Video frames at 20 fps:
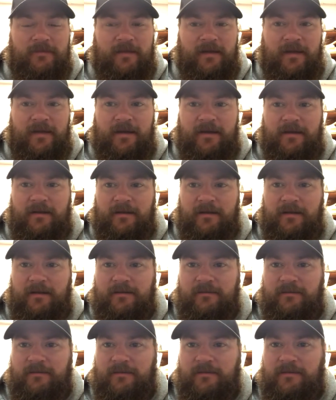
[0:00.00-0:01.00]
yeah,
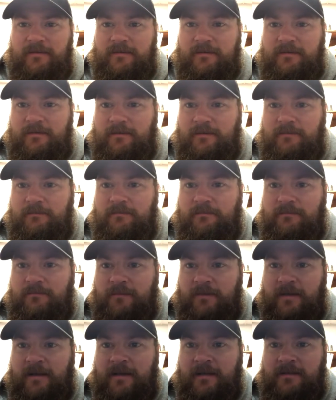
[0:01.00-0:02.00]

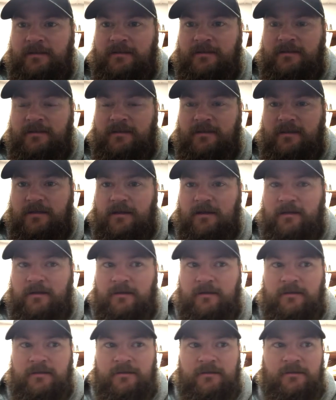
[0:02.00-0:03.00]
plans
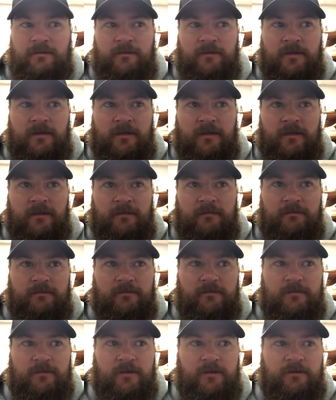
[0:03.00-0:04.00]
are to
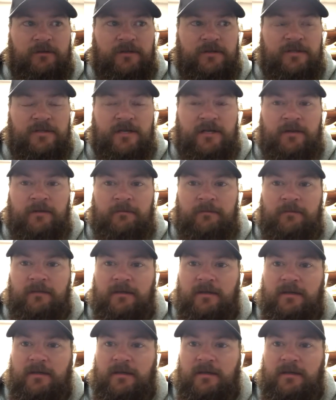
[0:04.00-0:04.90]
go to the gym.